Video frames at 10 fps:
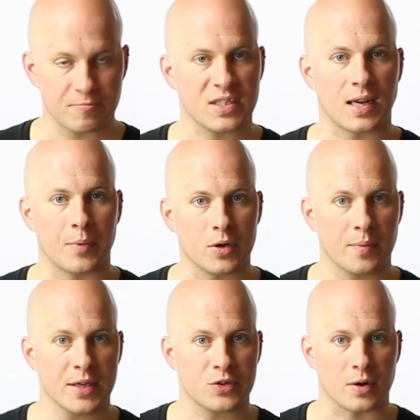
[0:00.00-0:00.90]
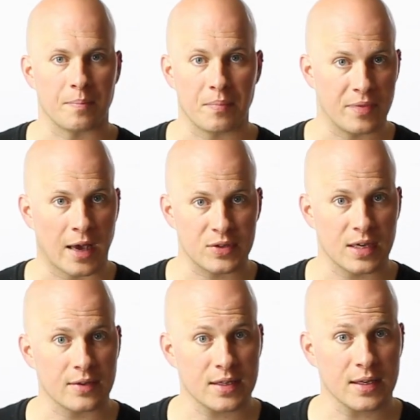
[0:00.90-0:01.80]
step on your bass drum. That would
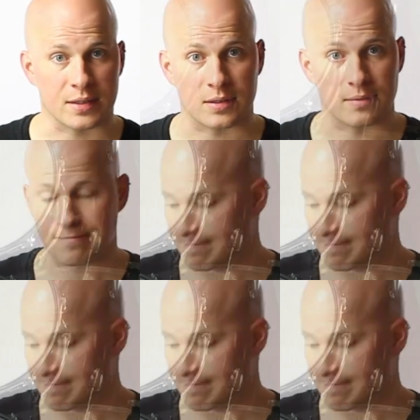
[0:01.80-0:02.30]
sound like this.